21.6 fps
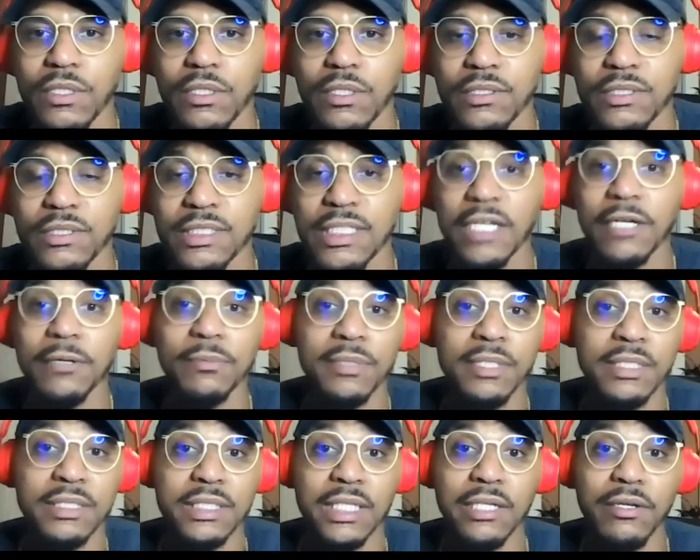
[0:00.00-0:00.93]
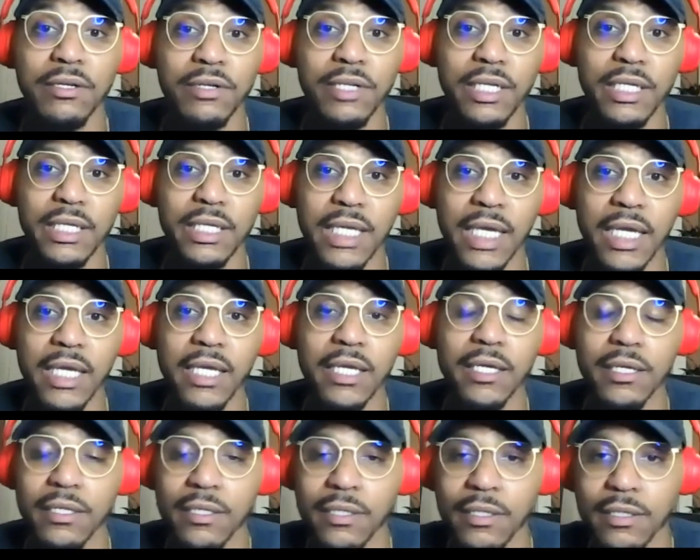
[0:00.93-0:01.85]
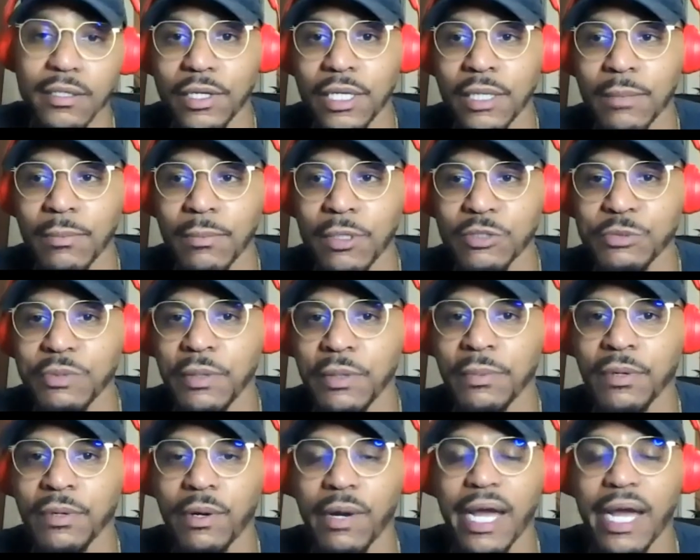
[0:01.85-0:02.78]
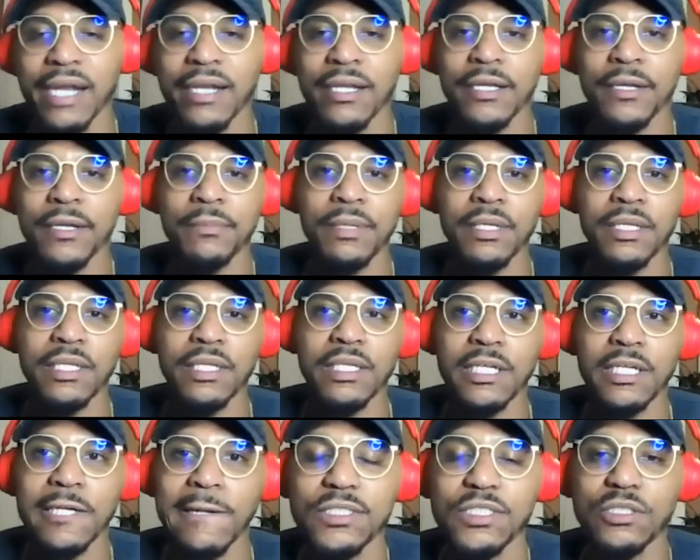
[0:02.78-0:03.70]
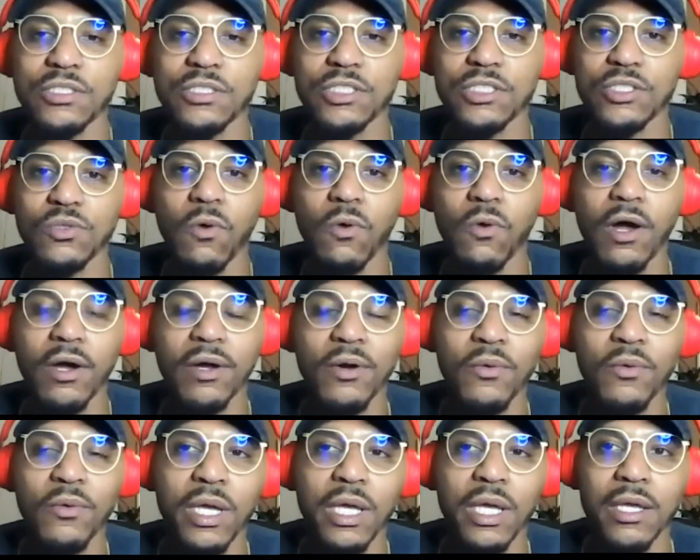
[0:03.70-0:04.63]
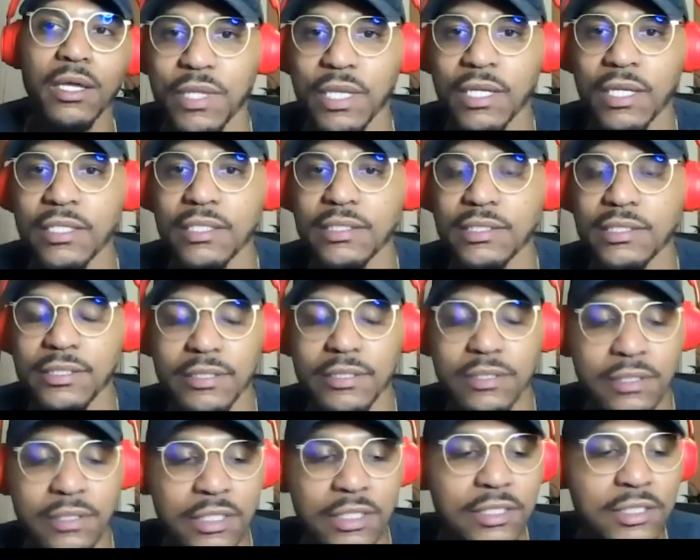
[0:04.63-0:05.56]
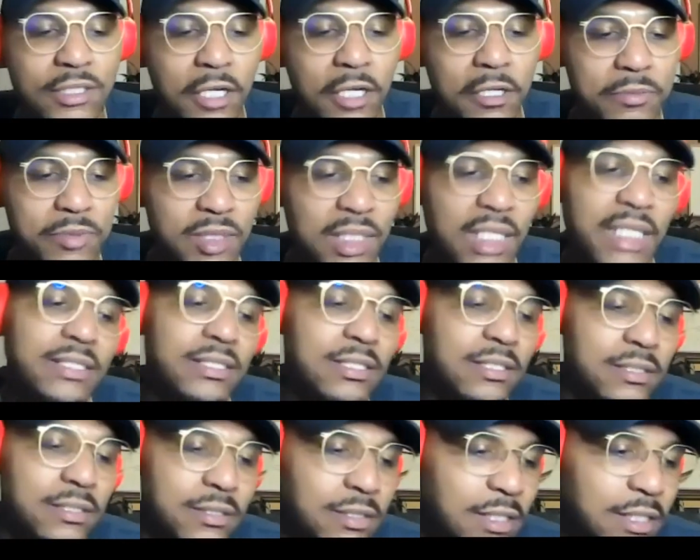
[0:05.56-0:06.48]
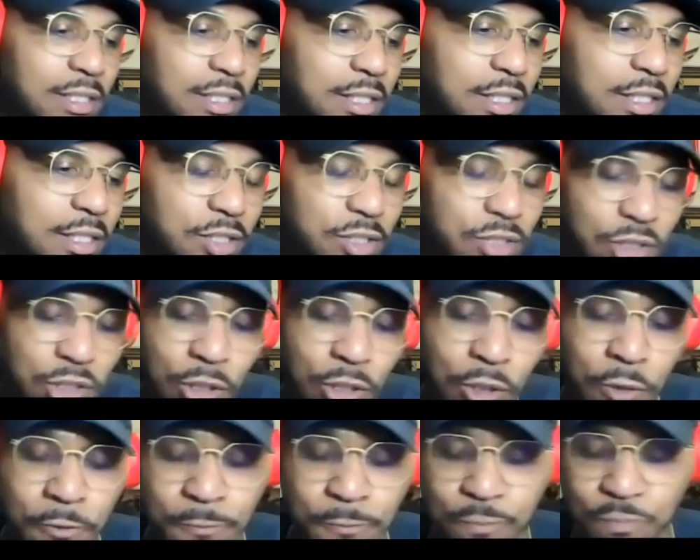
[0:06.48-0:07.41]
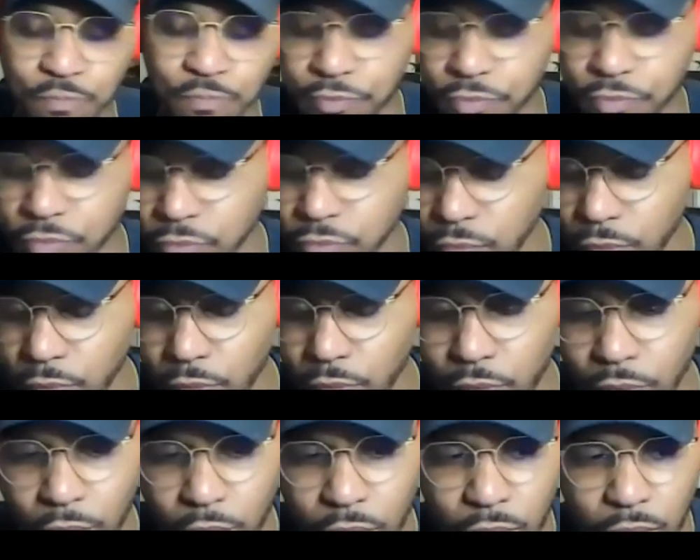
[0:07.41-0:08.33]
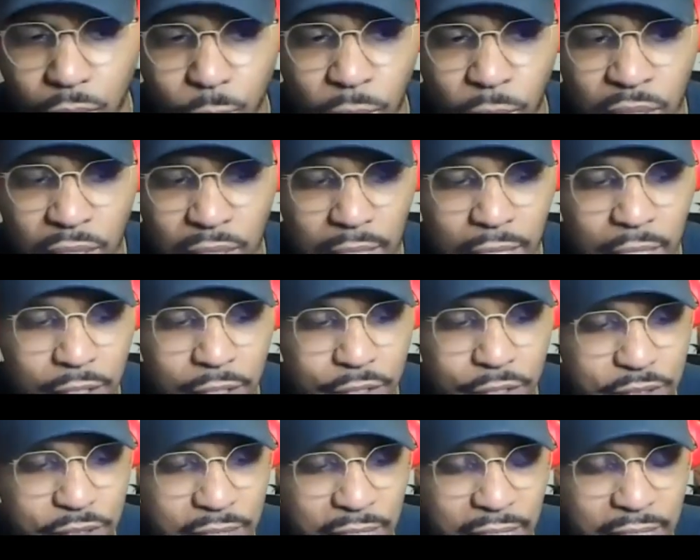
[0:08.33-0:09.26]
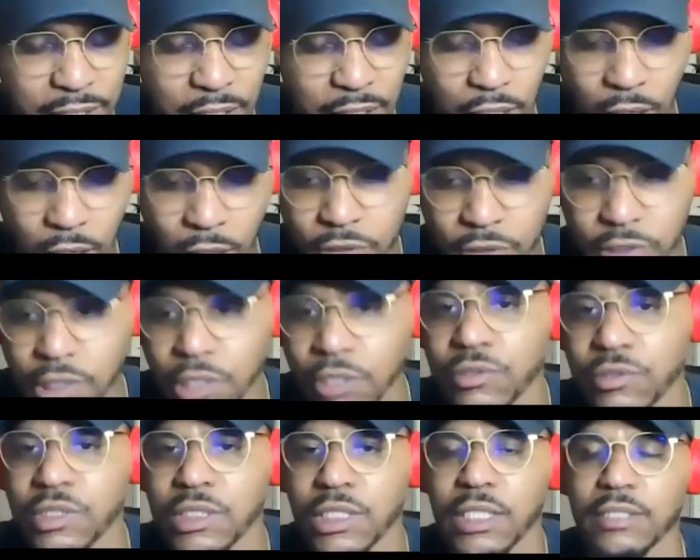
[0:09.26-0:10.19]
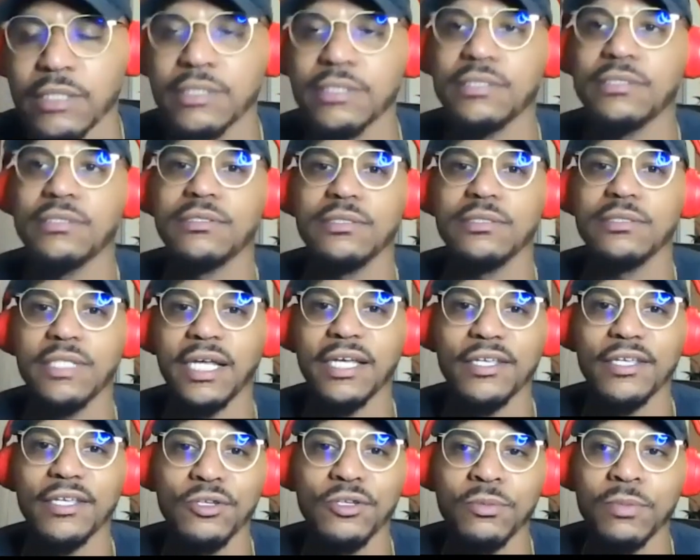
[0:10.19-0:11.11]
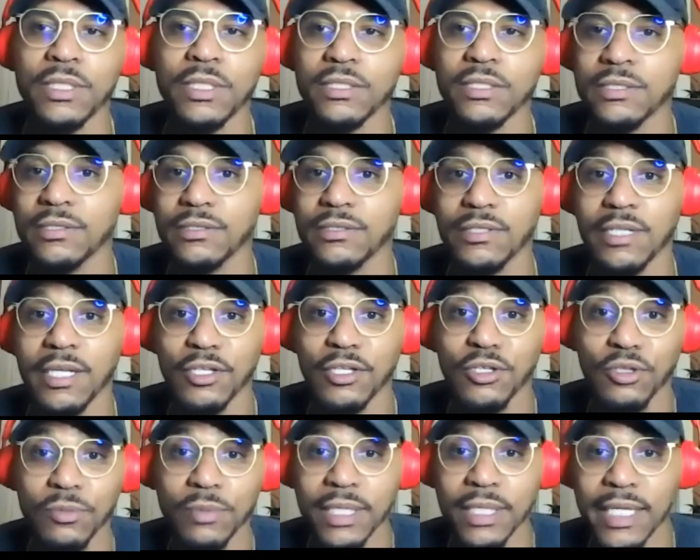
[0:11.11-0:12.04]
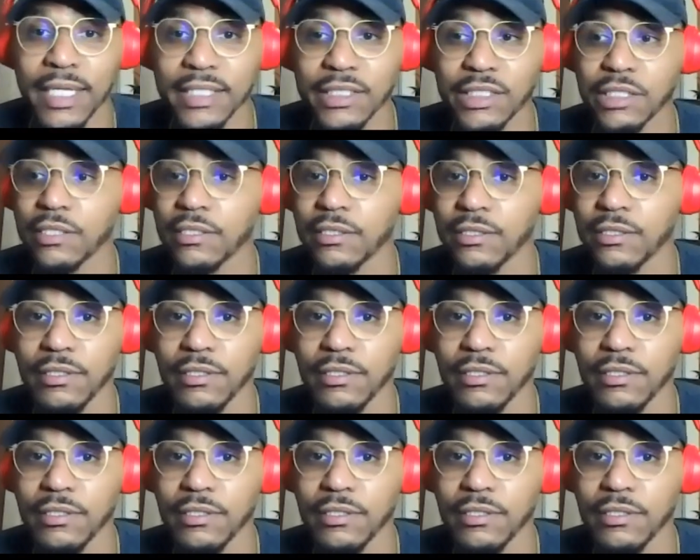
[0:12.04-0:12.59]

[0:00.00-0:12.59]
step because they know they can. And most people don't have the ability to just walk away in these circumstances. So, and then understanding also just like humans, like human nature,